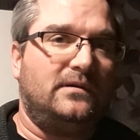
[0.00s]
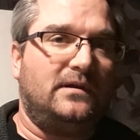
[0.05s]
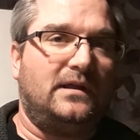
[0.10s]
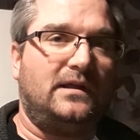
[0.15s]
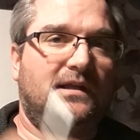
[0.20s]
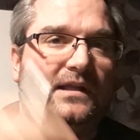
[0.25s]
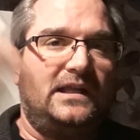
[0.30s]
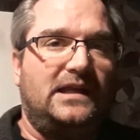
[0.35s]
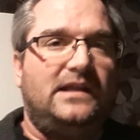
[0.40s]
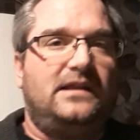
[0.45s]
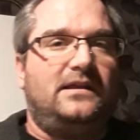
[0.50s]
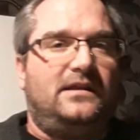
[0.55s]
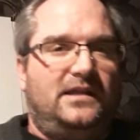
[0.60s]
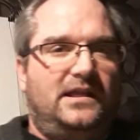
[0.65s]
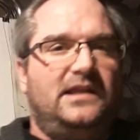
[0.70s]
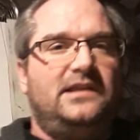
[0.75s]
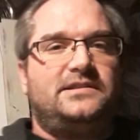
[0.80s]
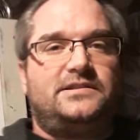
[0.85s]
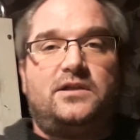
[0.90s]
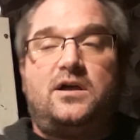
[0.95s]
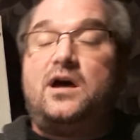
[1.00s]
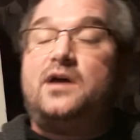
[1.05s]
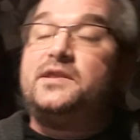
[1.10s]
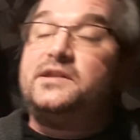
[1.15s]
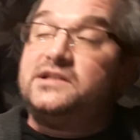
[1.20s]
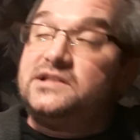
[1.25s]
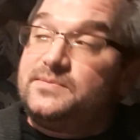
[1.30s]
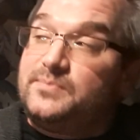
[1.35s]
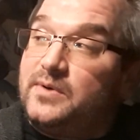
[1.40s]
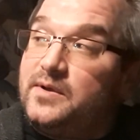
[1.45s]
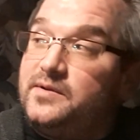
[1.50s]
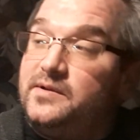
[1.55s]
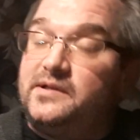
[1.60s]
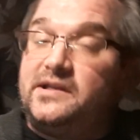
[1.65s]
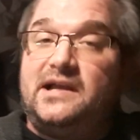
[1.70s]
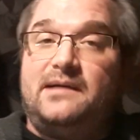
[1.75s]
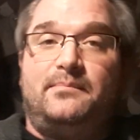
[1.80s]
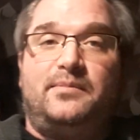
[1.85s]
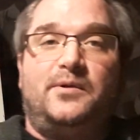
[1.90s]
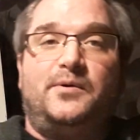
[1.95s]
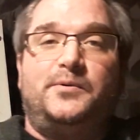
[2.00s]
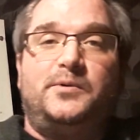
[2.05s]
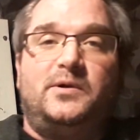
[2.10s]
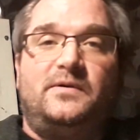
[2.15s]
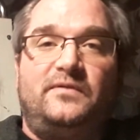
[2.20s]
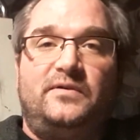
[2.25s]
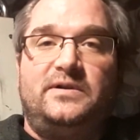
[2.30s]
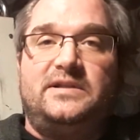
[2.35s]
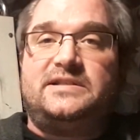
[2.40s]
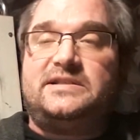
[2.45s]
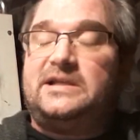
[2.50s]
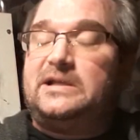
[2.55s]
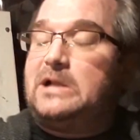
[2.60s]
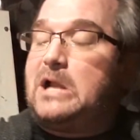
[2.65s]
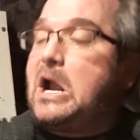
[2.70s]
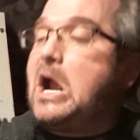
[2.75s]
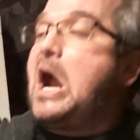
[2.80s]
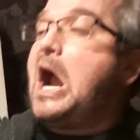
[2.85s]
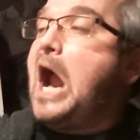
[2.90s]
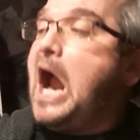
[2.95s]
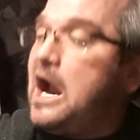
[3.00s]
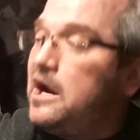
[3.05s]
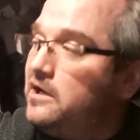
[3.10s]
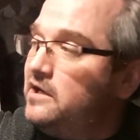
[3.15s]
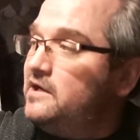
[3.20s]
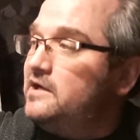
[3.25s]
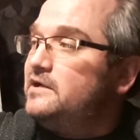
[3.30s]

And he saw that his brother got blown over, and he said, "Ha!